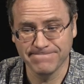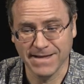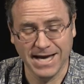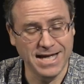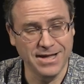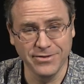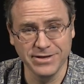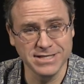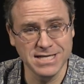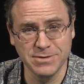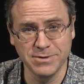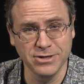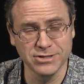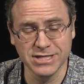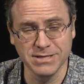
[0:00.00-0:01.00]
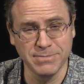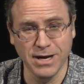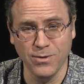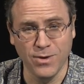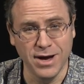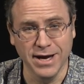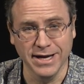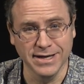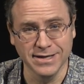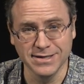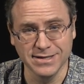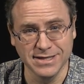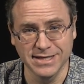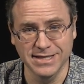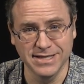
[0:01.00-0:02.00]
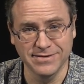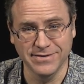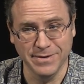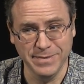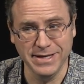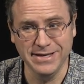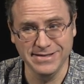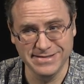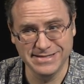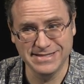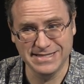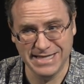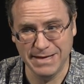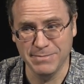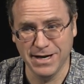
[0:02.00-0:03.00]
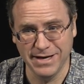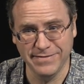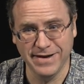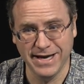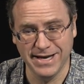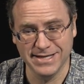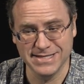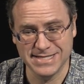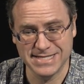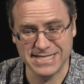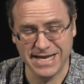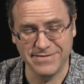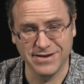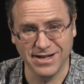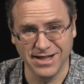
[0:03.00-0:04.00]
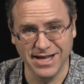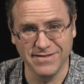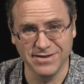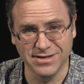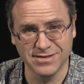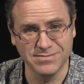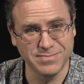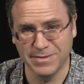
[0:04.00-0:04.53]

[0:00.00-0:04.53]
I don't think there's anywhere else you can buy wine. They might have had a 7-Eleven.